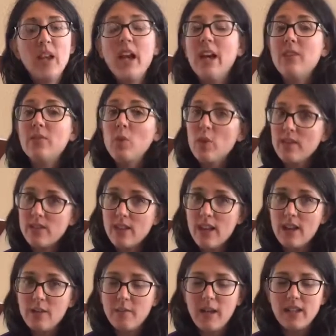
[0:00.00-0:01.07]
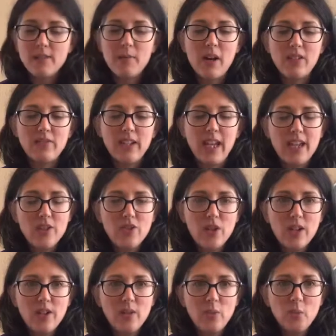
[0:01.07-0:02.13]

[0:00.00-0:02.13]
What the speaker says: And of course, as a modification,